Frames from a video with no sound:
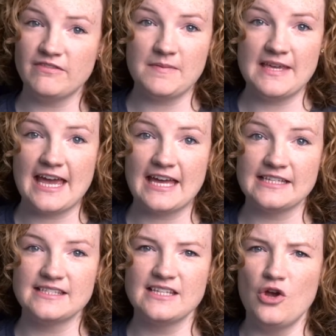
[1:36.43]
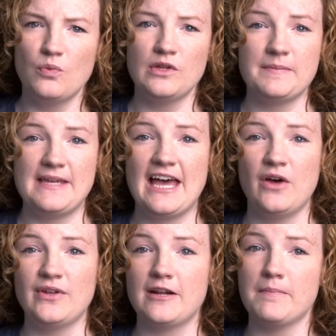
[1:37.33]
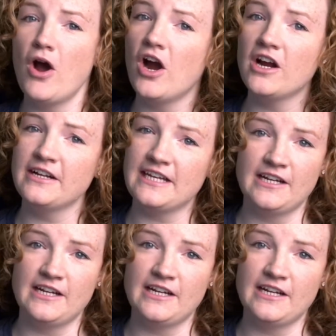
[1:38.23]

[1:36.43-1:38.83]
VBS? Will it be held at a park,